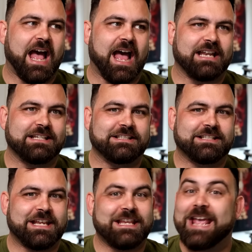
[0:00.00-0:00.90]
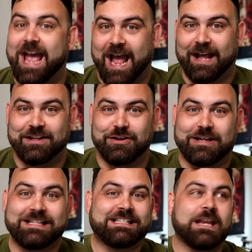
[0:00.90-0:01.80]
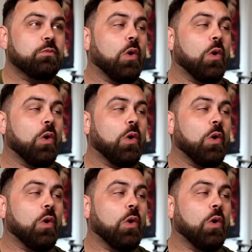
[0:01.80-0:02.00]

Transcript: And yeah, you can see